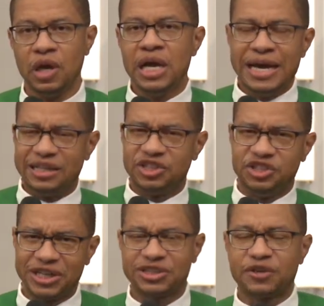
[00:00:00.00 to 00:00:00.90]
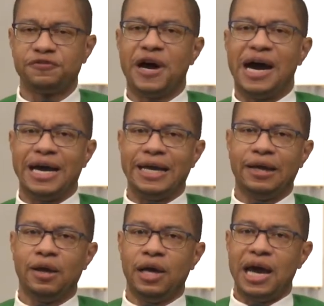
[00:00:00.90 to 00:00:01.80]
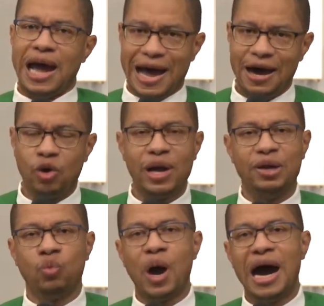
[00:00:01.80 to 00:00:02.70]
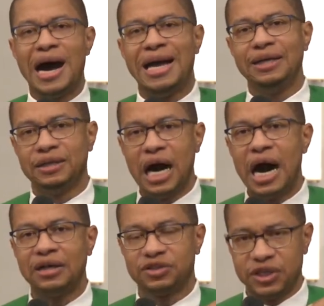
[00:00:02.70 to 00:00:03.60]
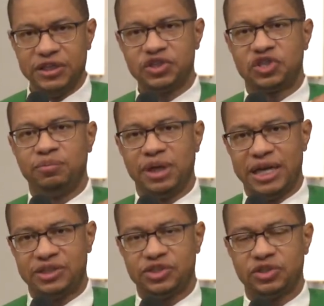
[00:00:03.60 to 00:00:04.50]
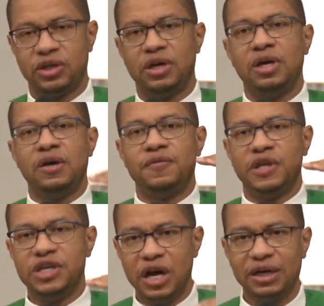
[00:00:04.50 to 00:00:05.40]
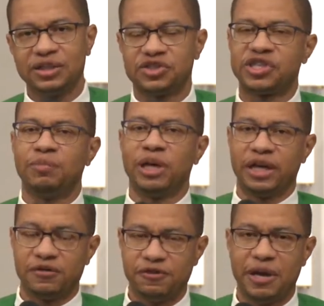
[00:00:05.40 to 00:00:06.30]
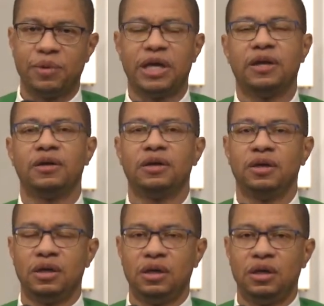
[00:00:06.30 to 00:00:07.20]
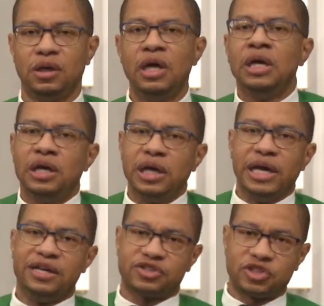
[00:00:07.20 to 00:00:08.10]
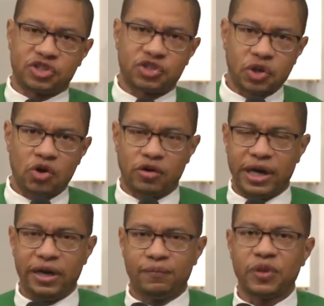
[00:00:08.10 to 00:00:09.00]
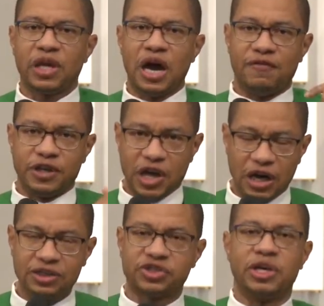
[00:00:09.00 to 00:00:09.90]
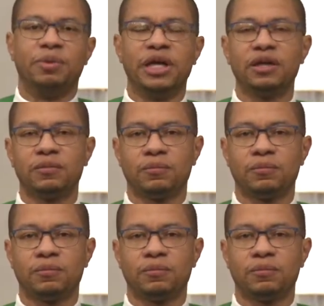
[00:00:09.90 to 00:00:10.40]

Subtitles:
It is justifying how and why God tends to bless the youngest sibling in a family. It is the story of a young sibling